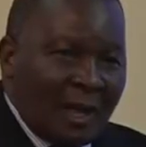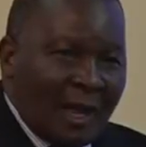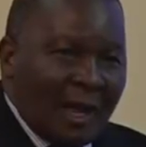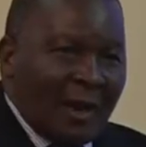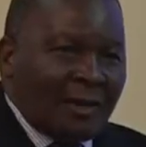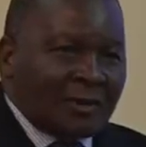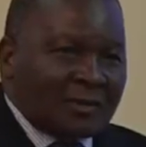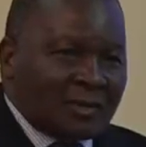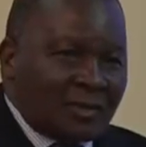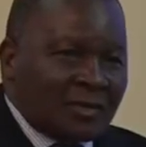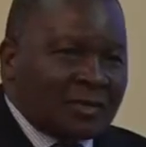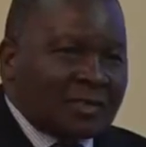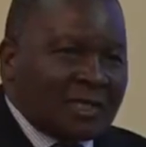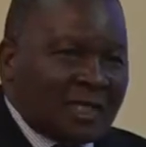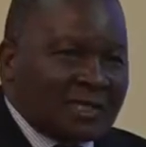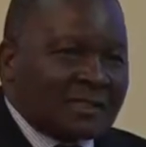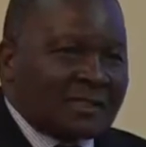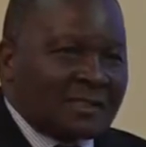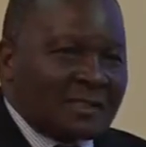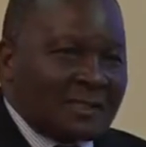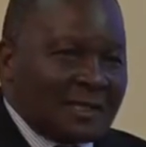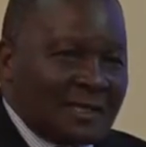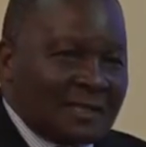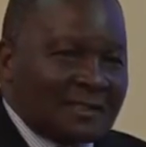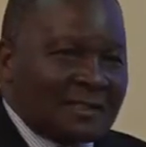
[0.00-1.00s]
I'll tell
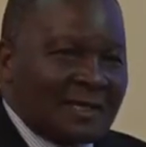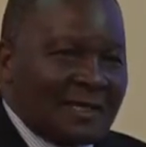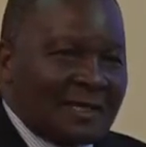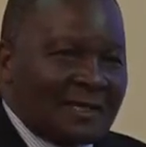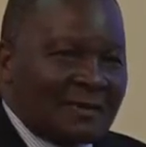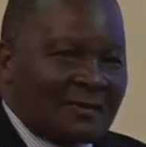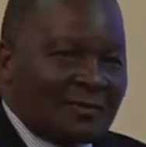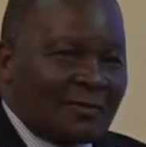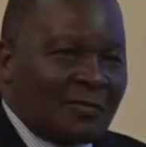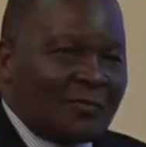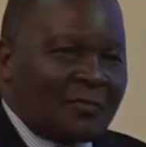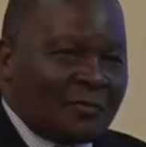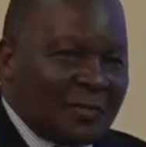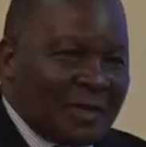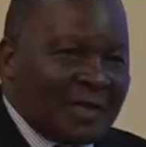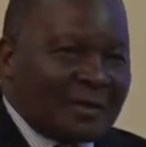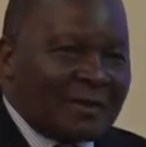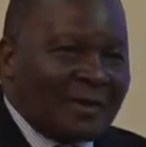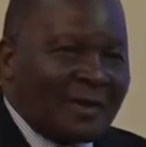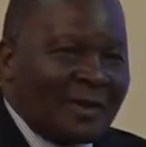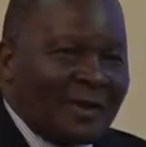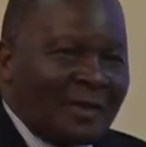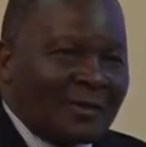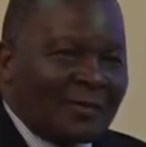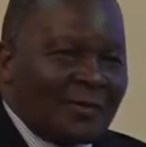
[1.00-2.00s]
Justice Gajale
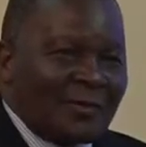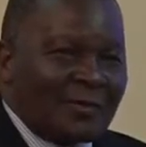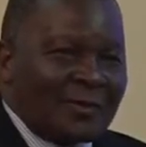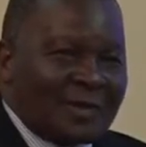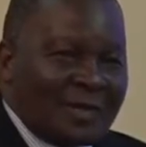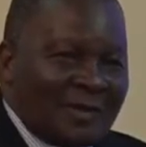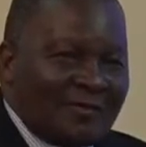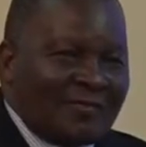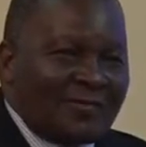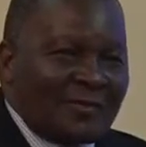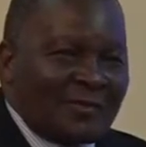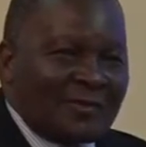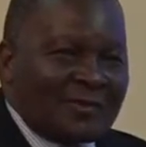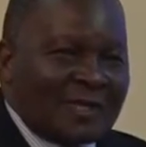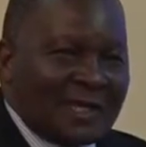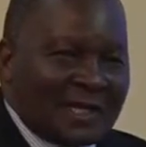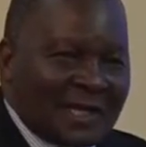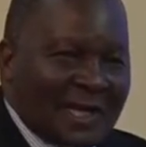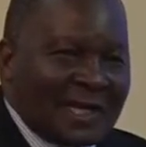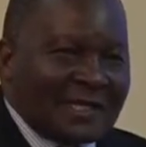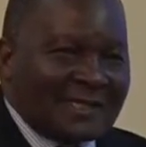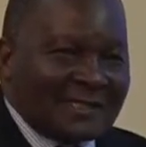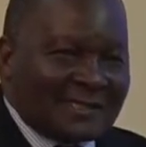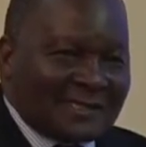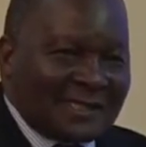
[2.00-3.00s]
to give you the
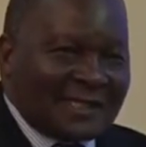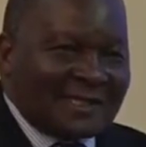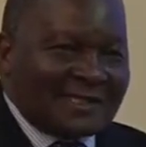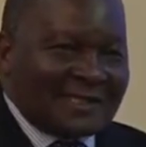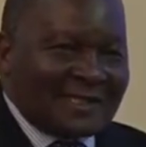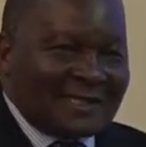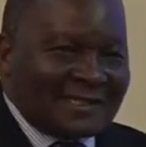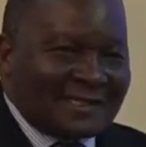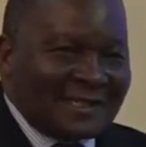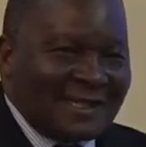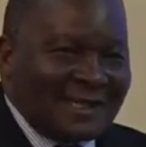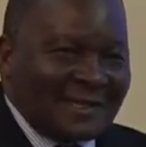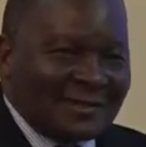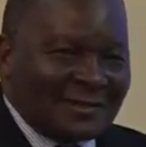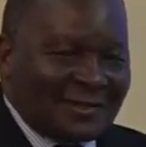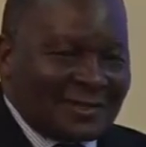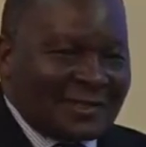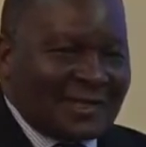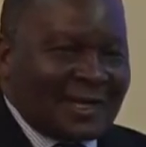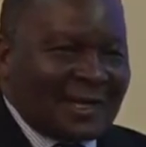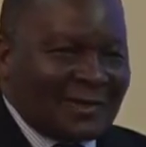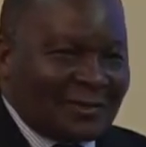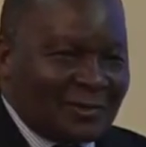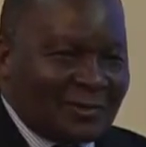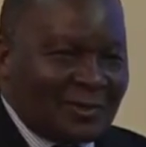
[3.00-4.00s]
right sentence
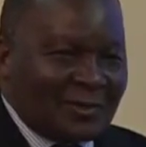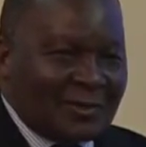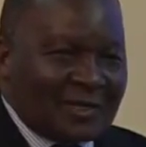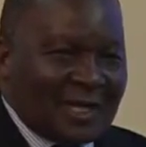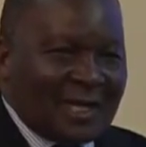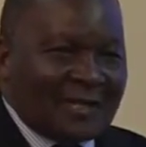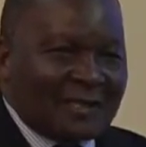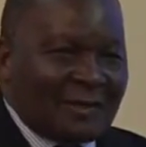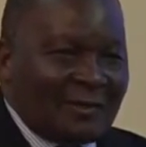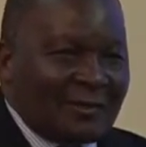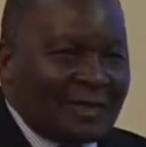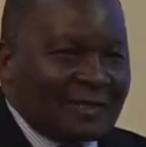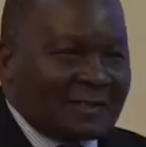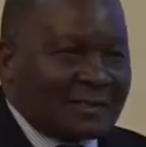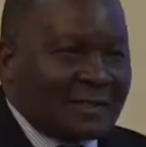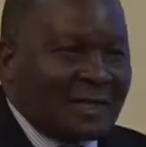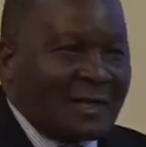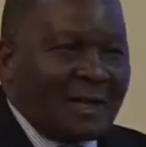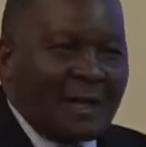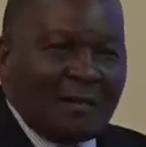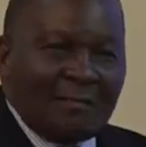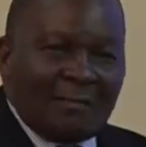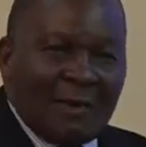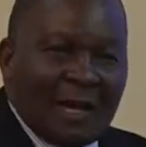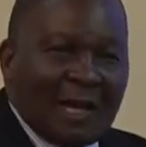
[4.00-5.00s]
so that you don't. Otherwise,
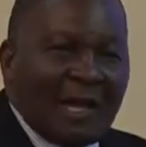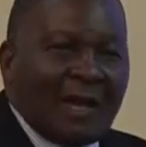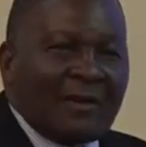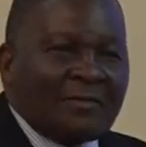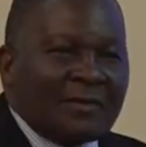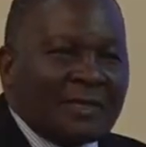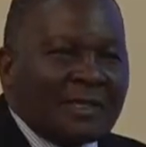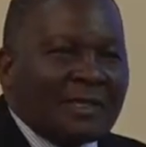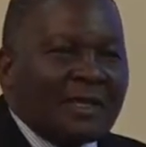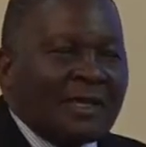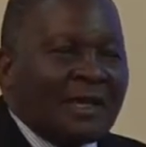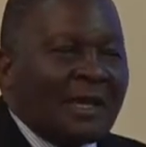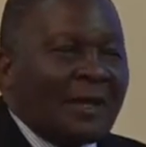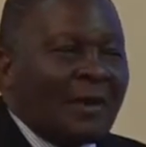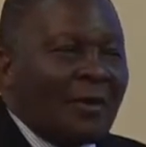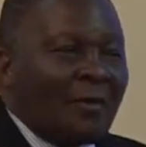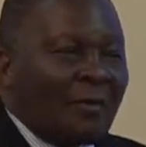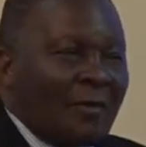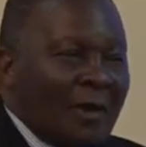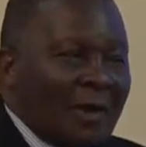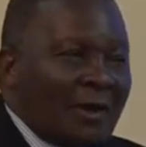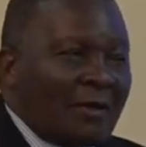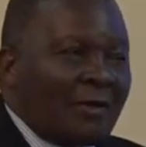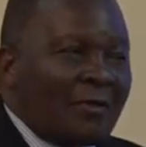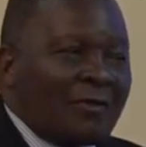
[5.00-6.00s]
Malawi,
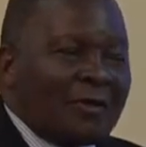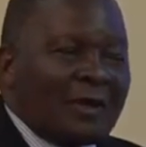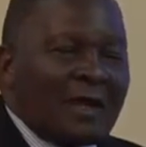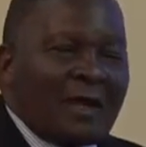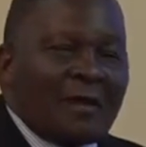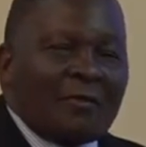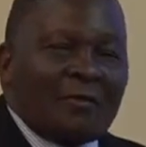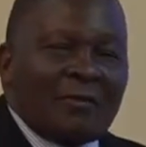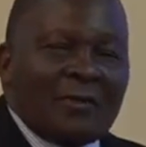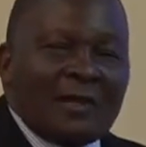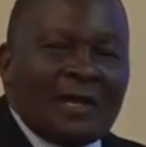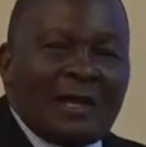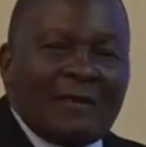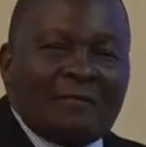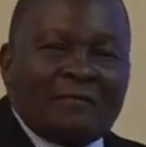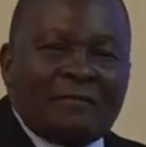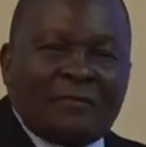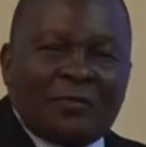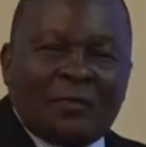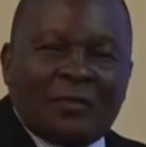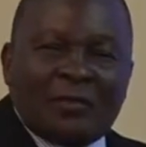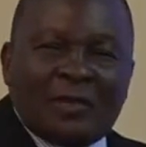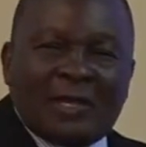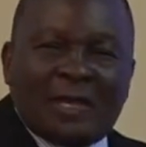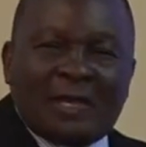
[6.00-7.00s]
well, we are
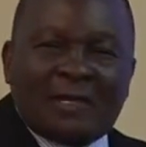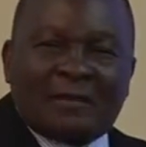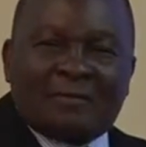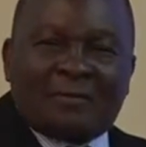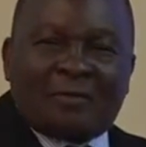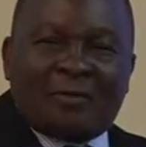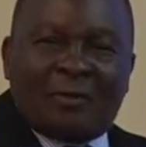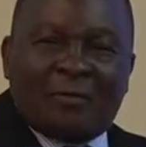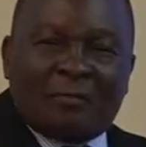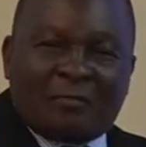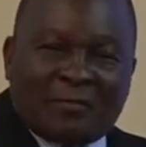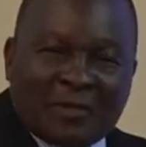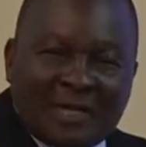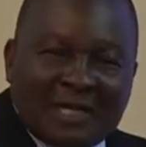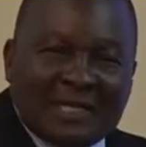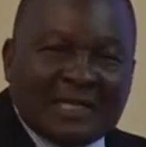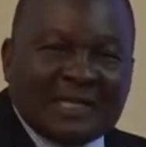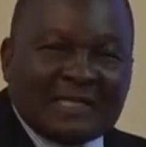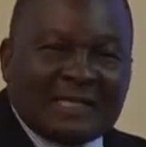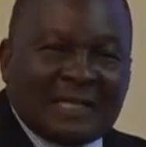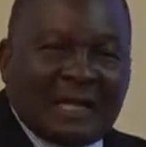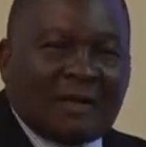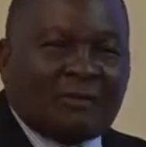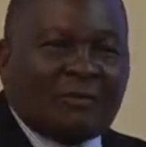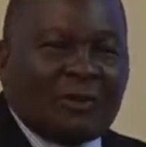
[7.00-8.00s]

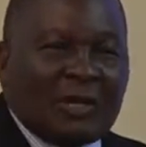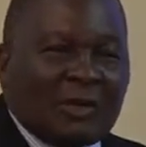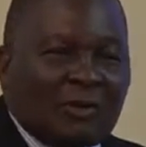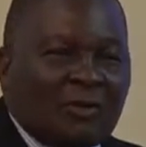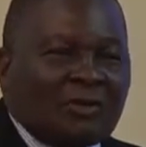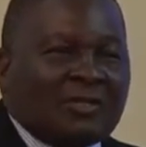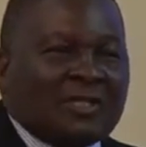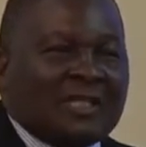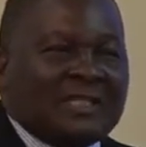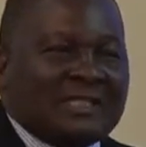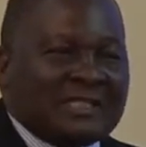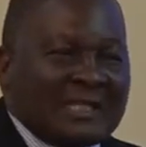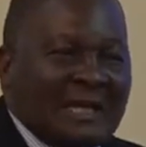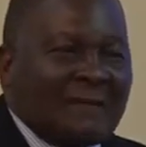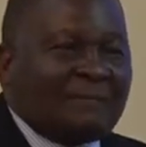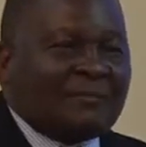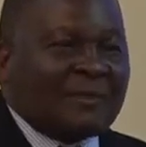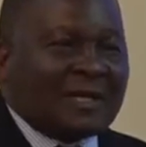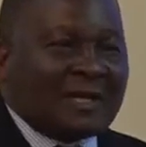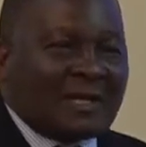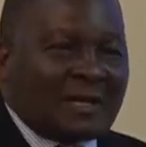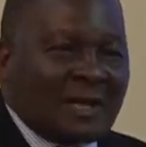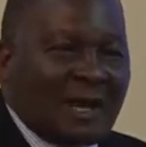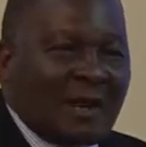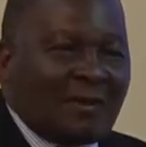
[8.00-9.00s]
complaining that we are not a
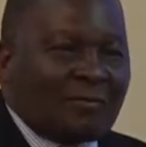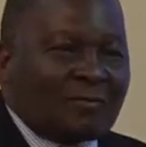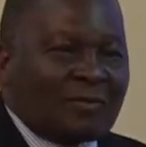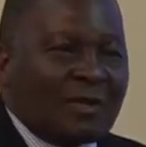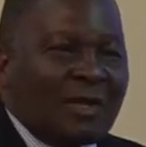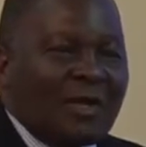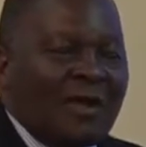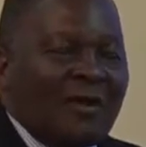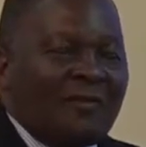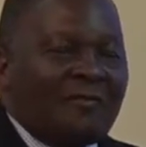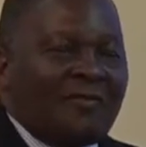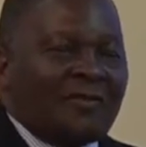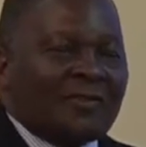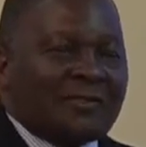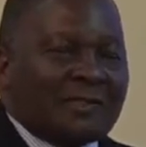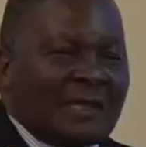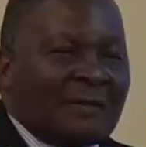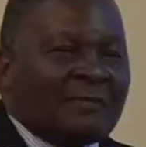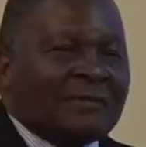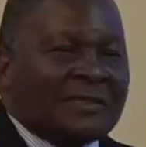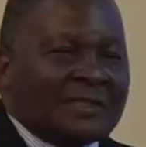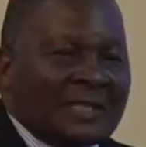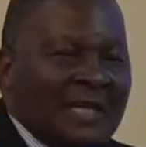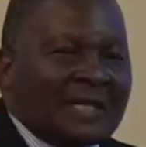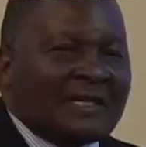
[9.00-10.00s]
dumping ground for
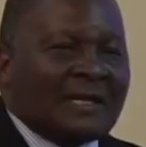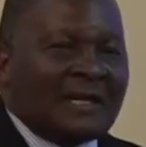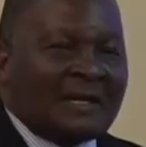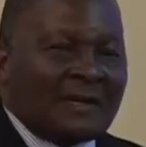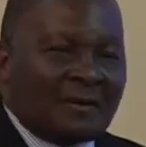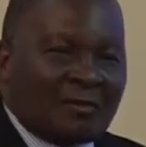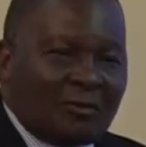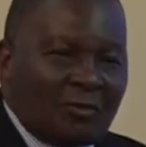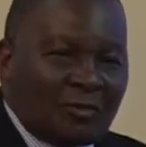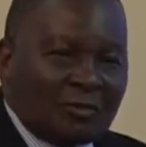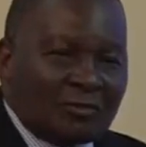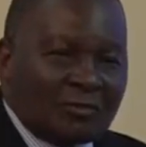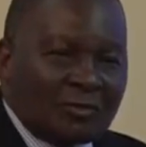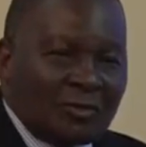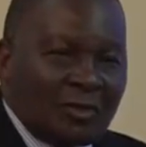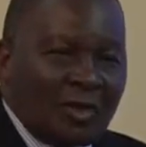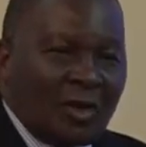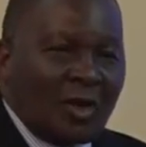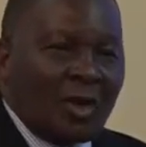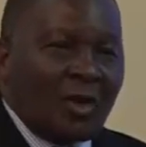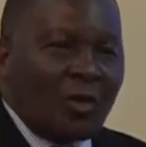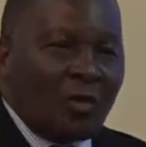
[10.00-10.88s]
substandard goods.